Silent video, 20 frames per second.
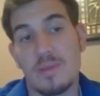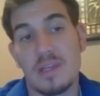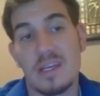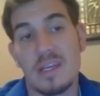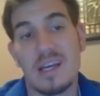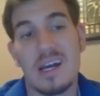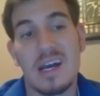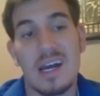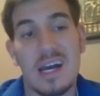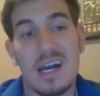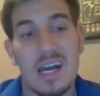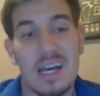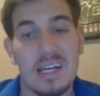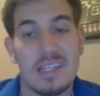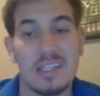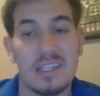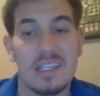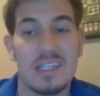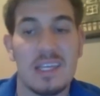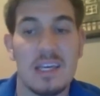be
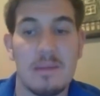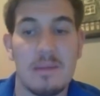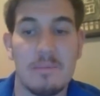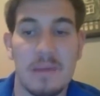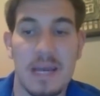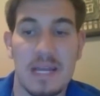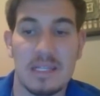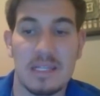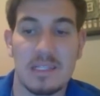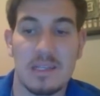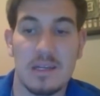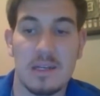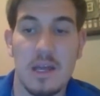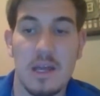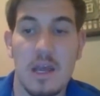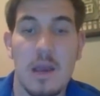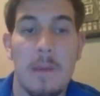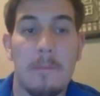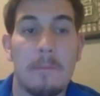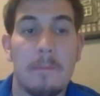highly impacted
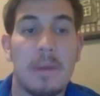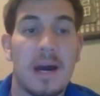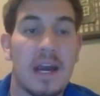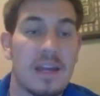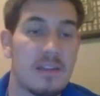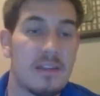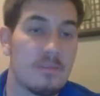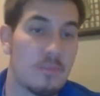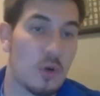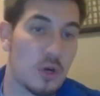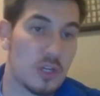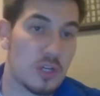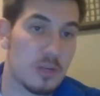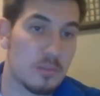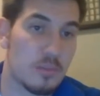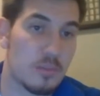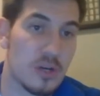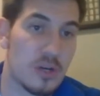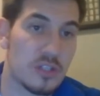by the market